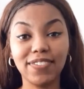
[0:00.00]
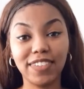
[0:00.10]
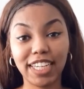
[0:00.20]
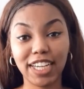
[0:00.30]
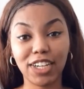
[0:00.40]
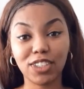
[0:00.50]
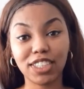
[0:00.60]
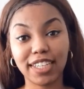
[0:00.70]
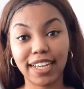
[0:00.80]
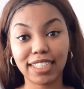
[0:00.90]
video
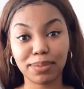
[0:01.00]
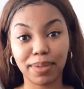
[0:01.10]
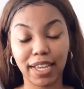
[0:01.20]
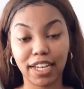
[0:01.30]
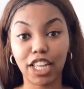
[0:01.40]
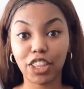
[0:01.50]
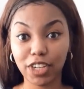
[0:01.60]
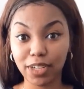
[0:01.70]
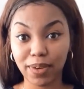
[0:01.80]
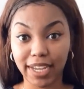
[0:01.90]
to explain
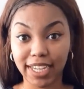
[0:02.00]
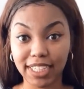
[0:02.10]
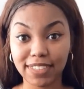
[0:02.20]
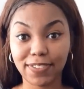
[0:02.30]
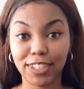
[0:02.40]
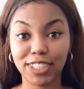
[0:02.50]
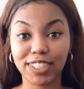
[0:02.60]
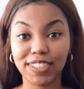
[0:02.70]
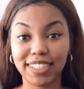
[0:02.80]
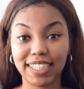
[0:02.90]
three ways for you
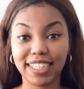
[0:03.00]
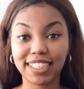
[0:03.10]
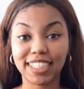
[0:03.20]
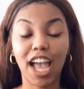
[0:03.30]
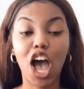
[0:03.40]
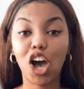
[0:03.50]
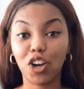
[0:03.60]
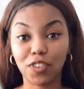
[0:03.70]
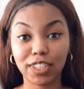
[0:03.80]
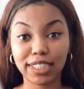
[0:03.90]
to teach
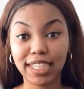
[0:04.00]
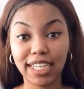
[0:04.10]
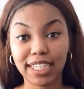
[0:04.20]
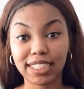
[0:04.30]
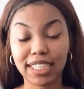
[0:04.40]
overseas.